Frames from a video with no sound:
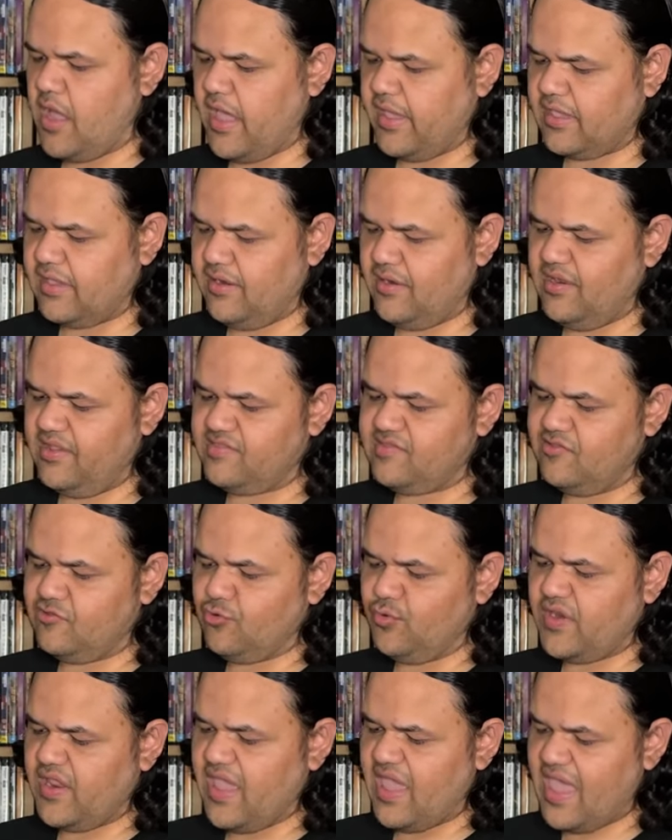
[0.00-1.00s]
I can listen
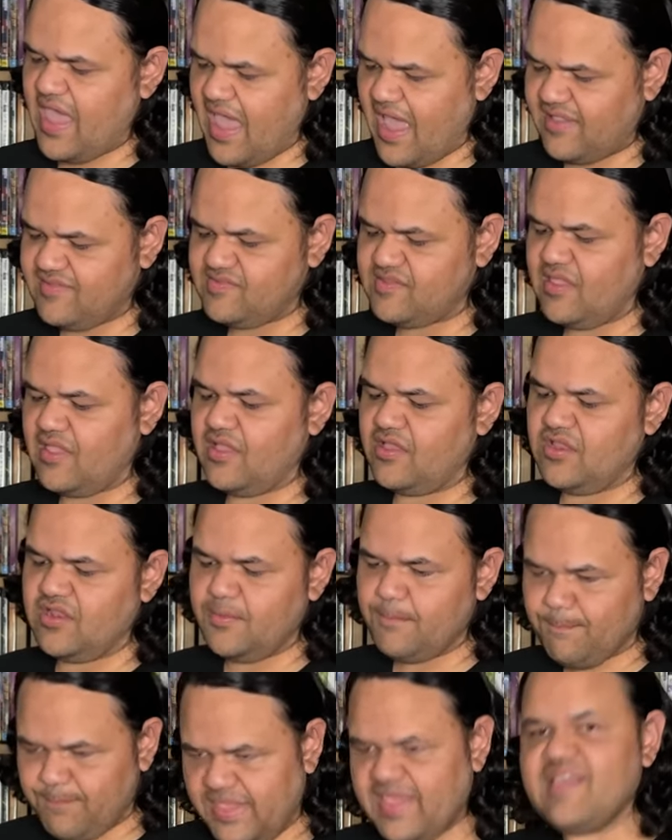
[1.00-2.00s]
to it as
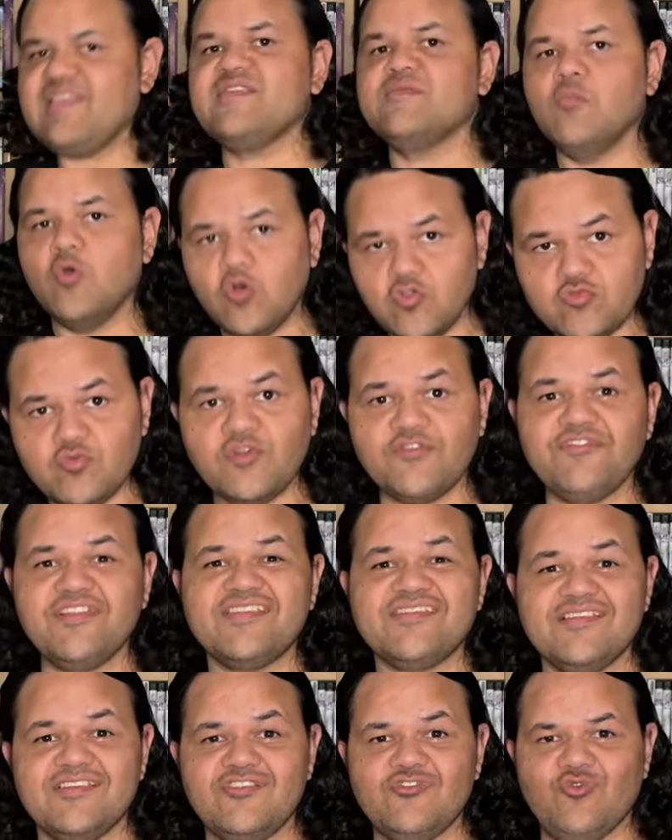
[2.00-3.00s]
Biggie Smalls would have
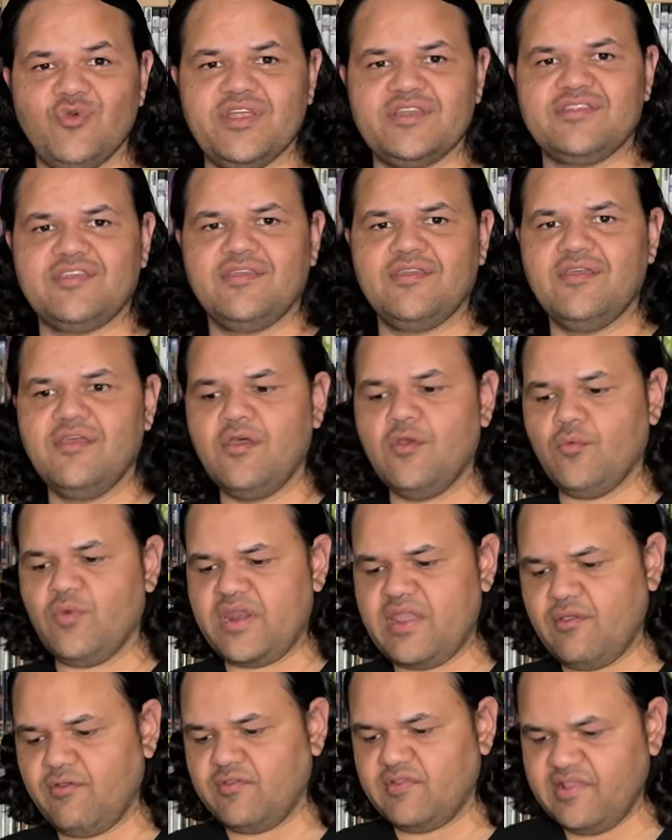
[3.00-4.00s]
listened to it
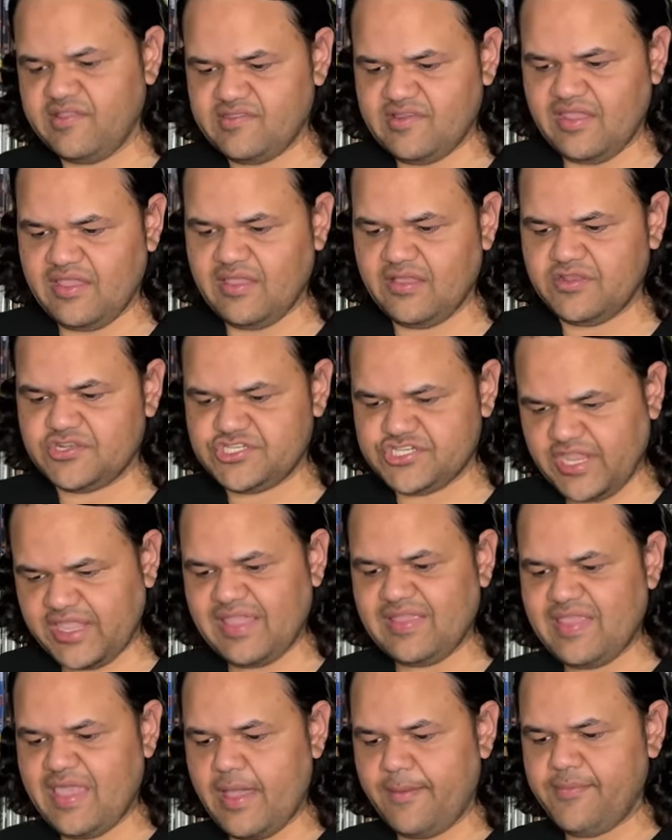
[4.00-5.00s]
when he was listening,
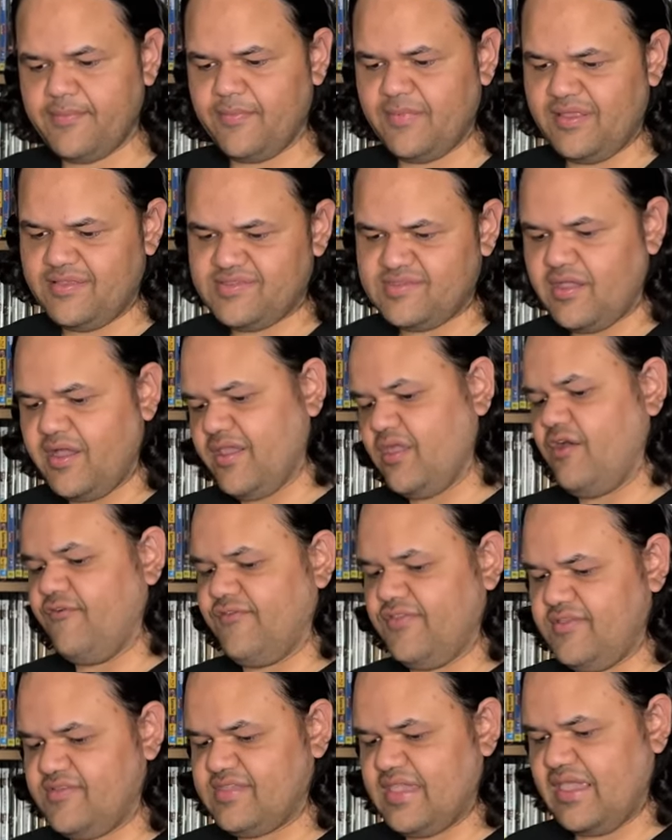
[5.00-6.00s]
checking the album and signing
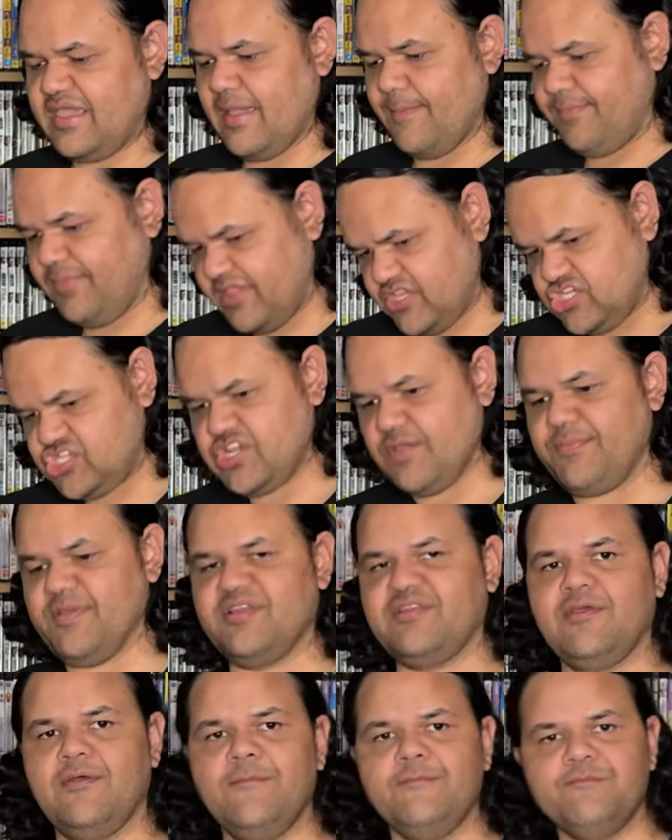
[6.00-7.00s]
off and then saying, yep, let's ship
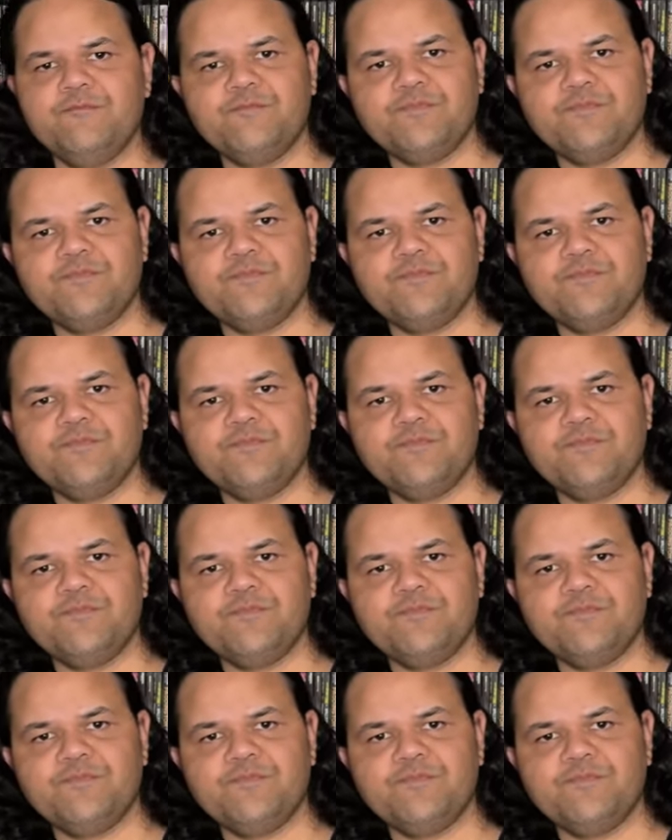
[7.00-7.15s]
it.